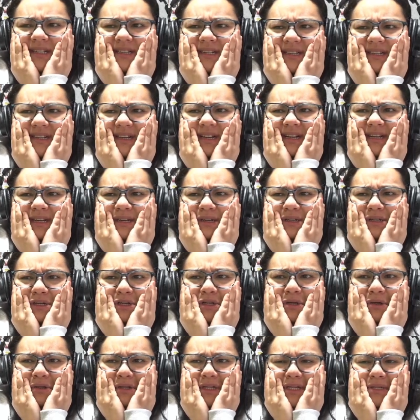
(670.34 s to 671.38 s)
I
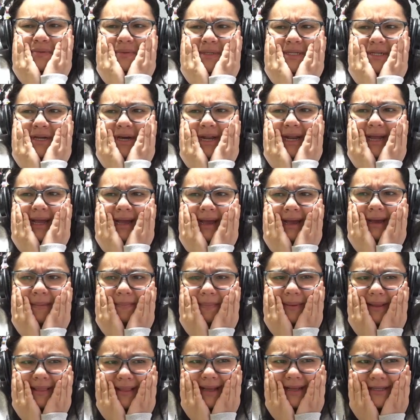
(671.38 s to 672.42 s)
knew this was gonna
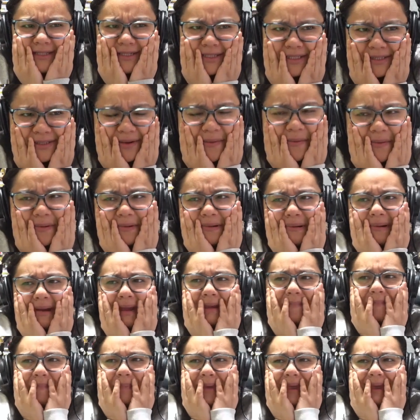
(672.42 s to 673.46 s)
happen. That's so
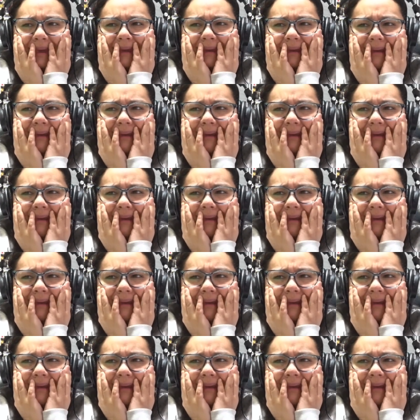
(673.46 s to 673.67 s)
creepy.